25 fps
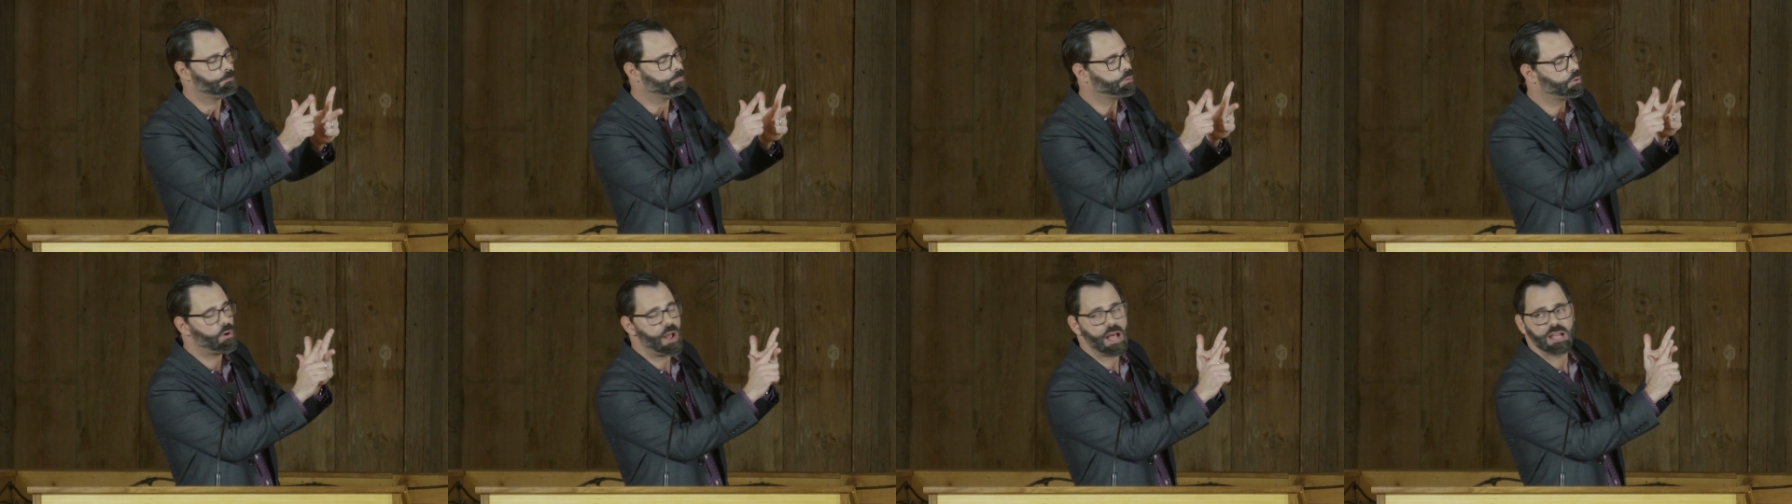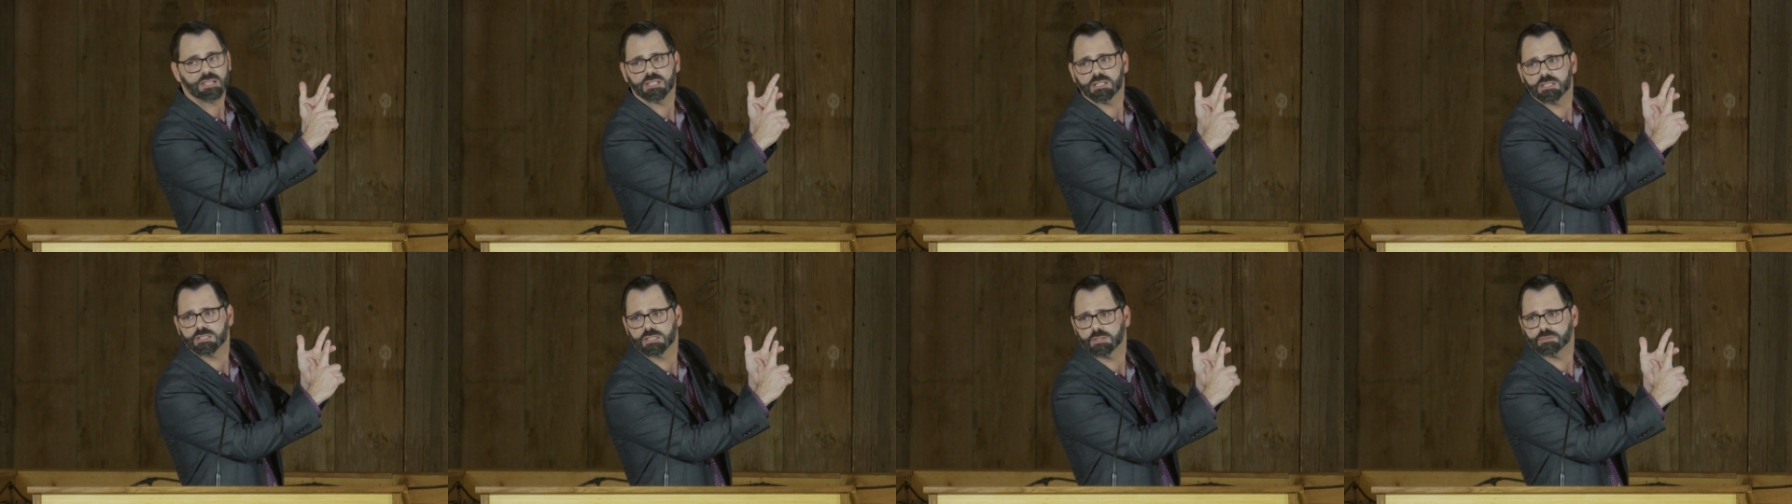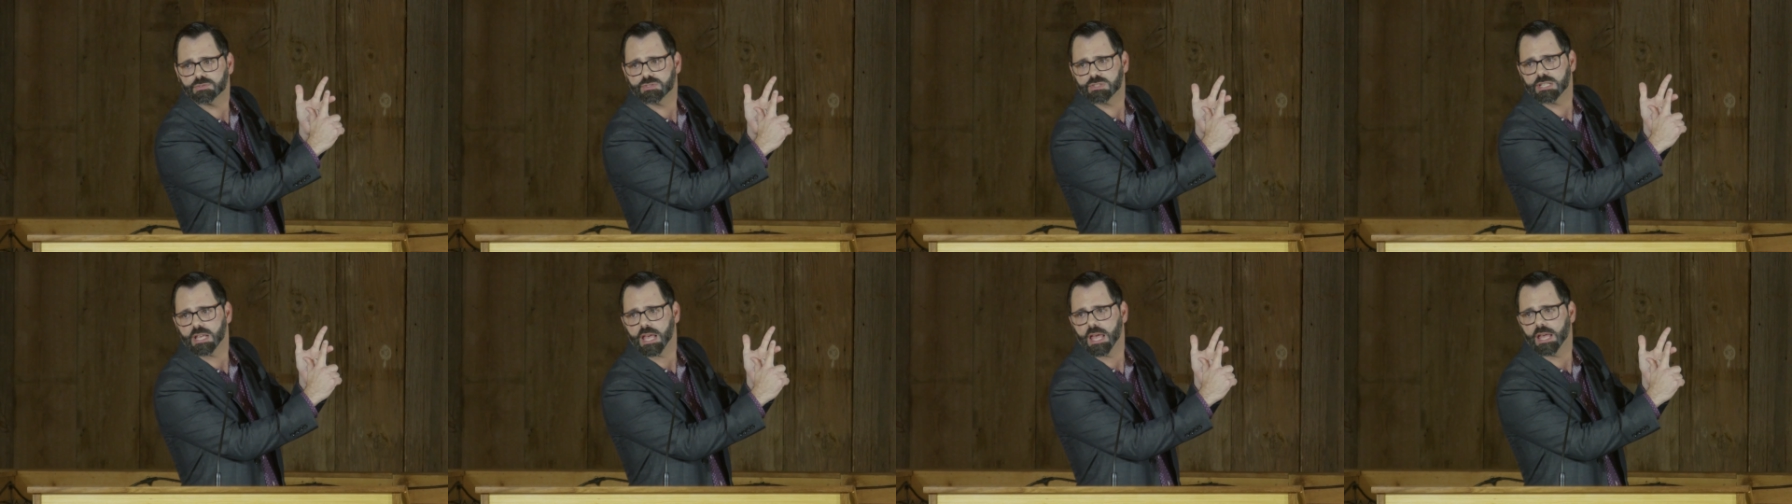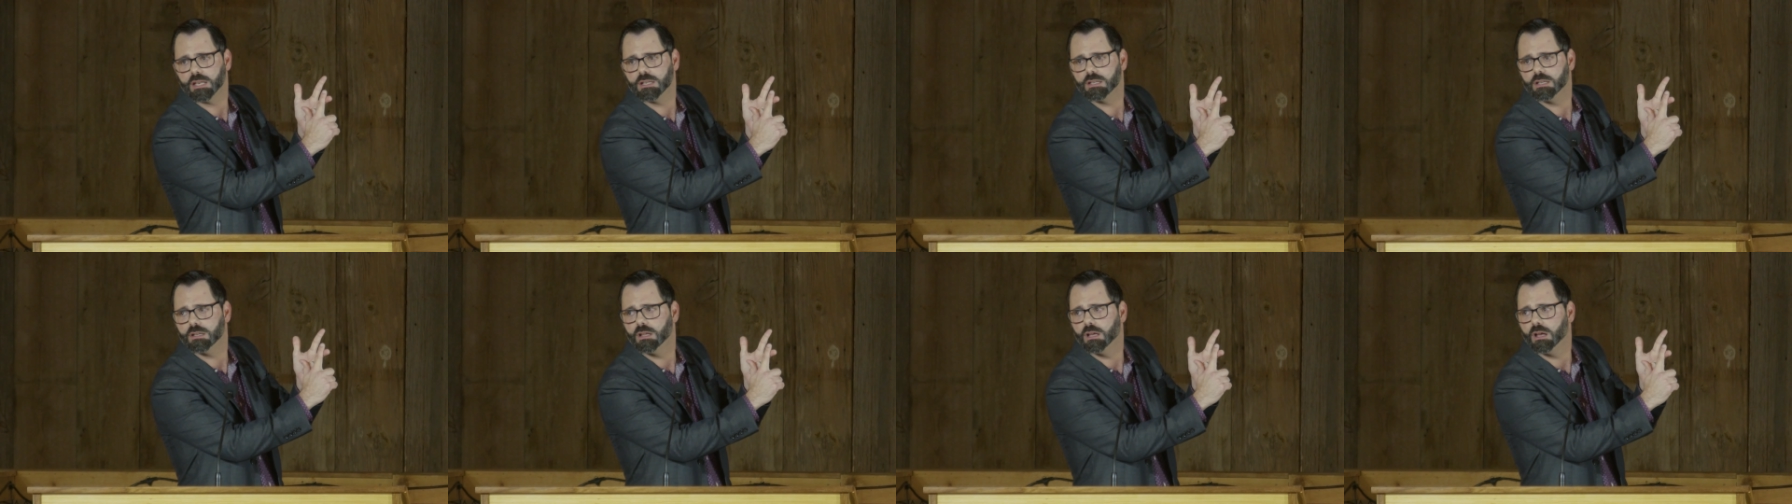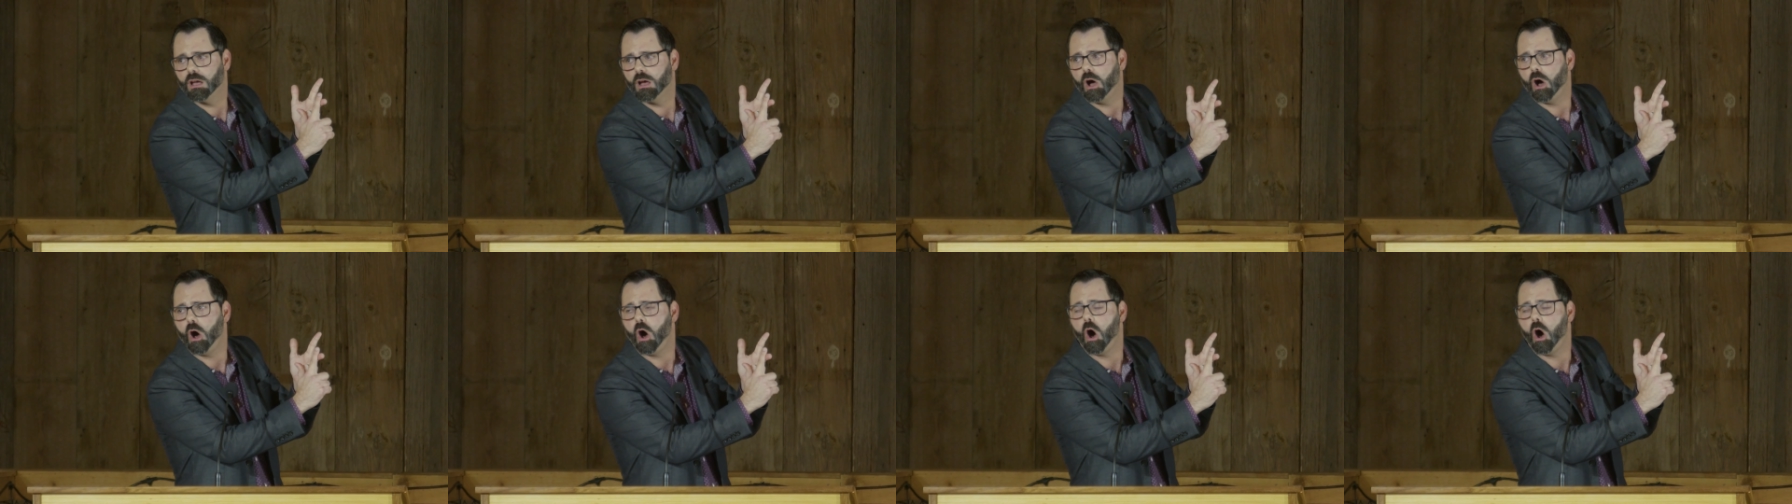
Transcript: Presence of sin,